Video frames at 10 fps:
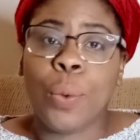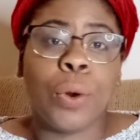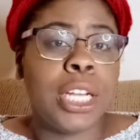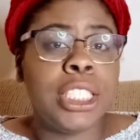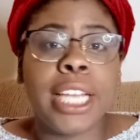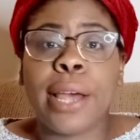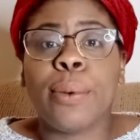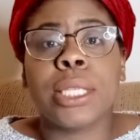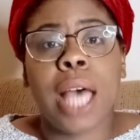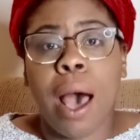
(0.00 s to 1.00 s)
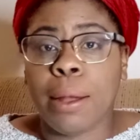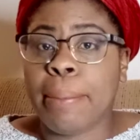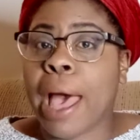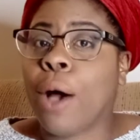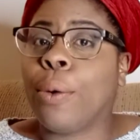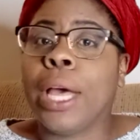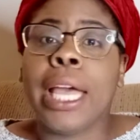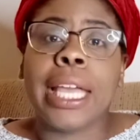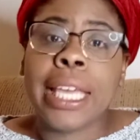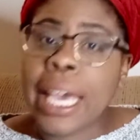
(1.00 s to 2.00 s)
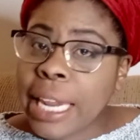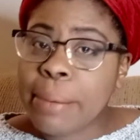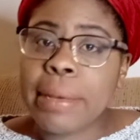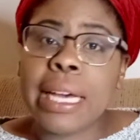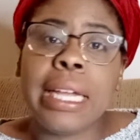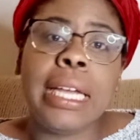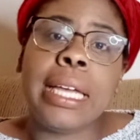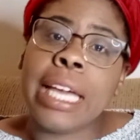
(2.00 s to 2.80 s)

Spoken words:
where this channel is all about getting money,